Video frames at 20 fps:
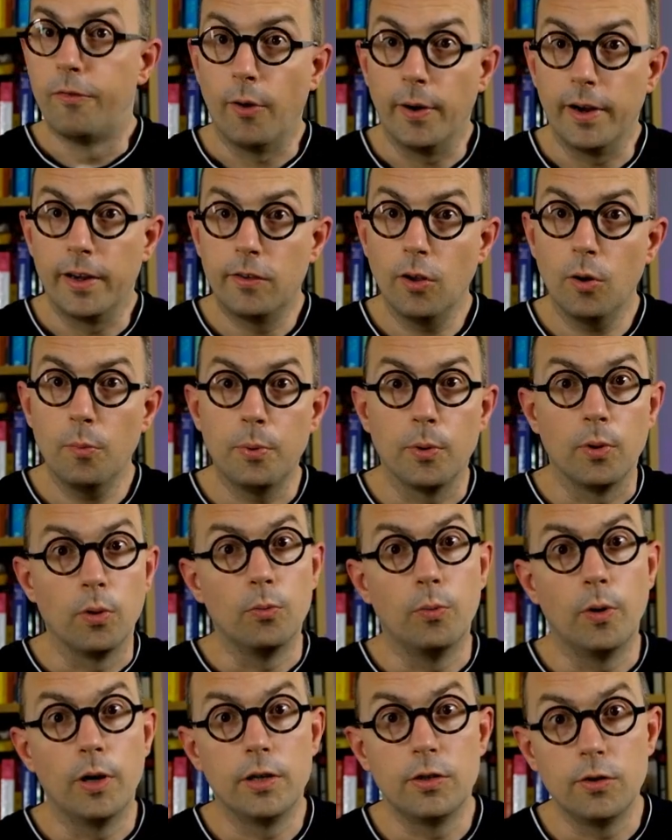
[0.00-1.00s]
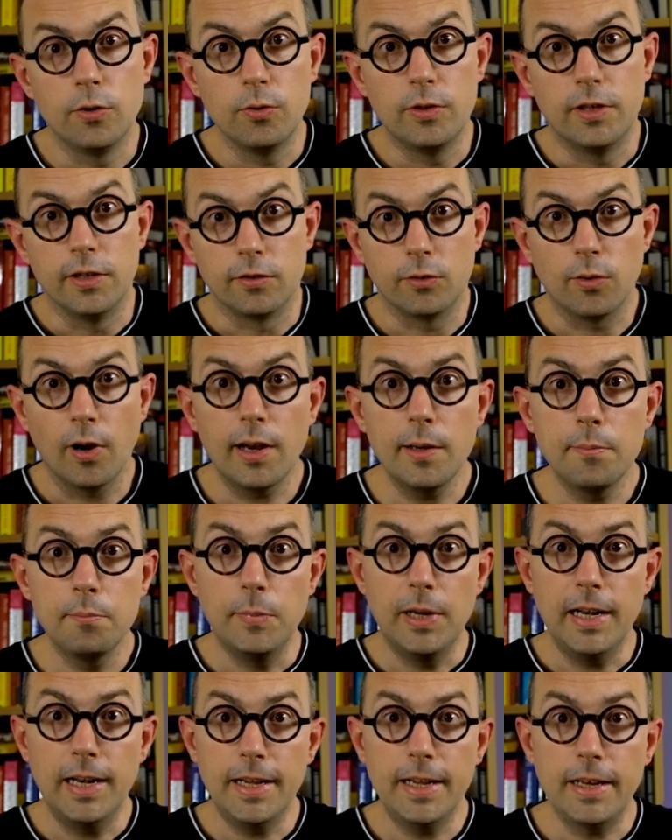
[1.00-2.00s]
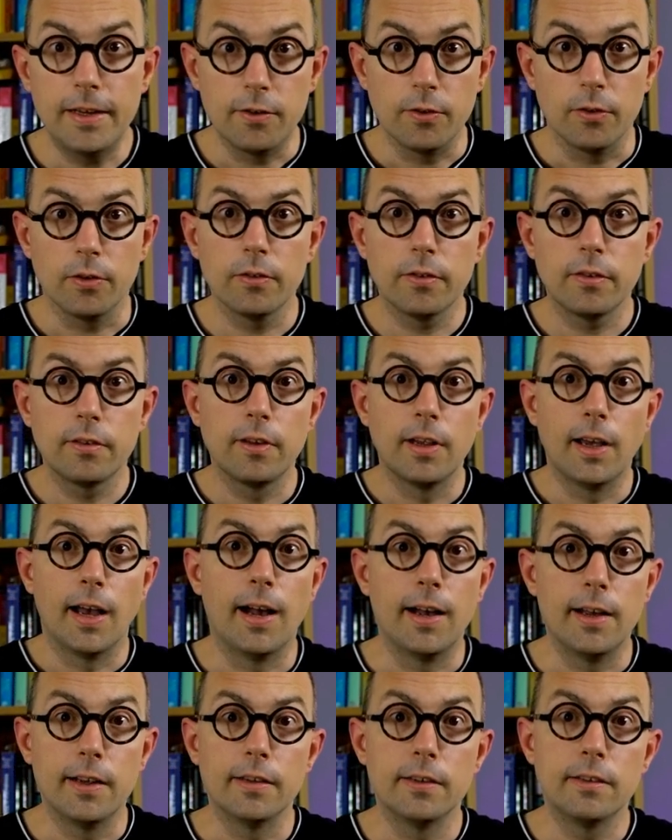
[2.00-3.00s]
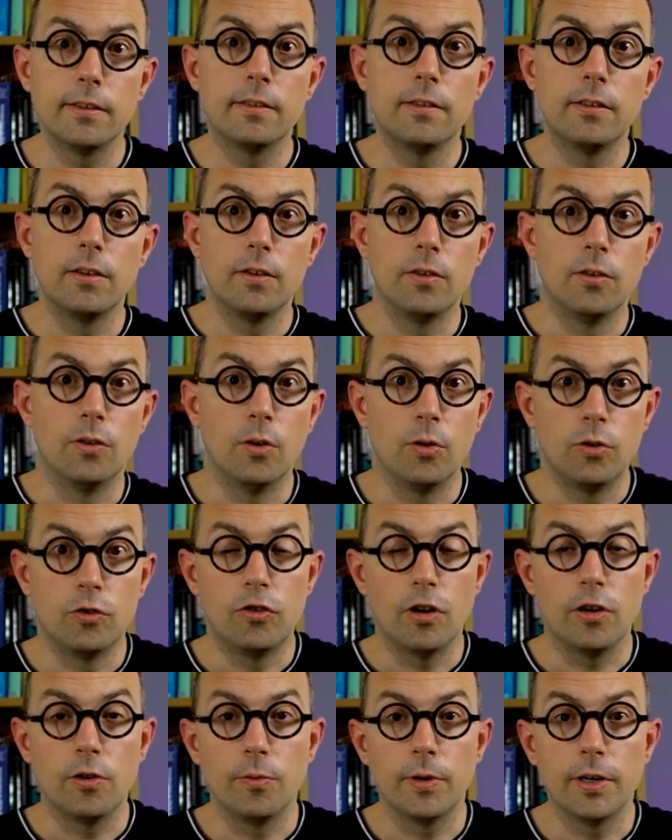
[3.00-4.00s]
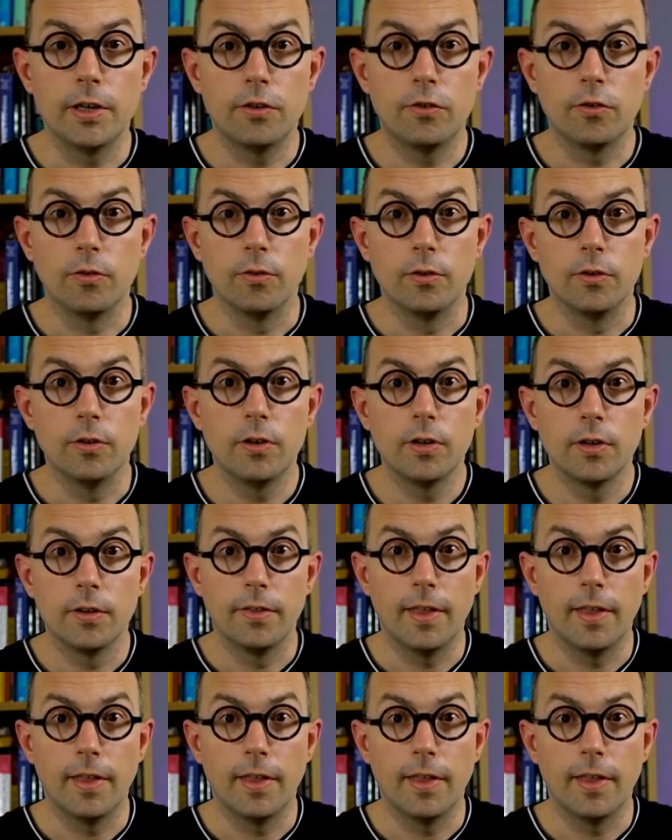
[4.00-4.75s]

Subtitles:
For example, when you describe millennials as the generation